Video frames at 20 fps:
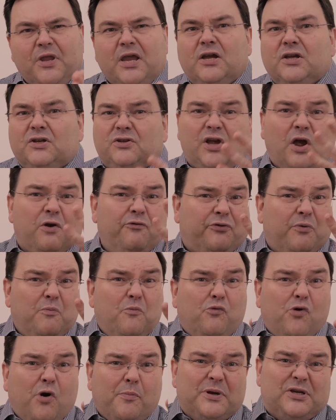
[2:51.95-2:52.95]
So from
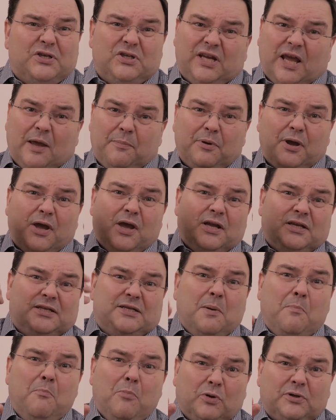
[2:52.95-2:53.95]
rubbish tip to
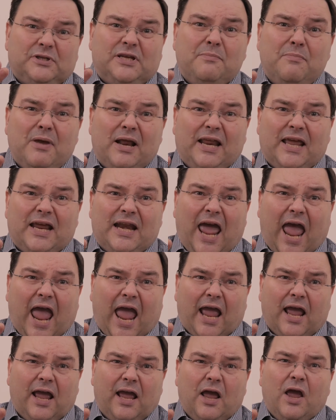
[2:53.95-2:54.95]

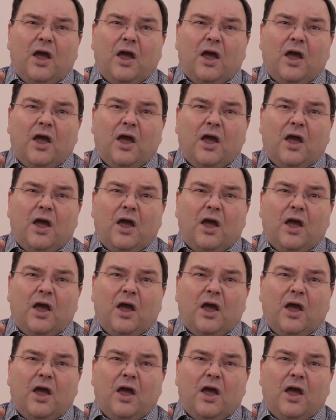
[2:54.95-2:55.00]
multimillionaire.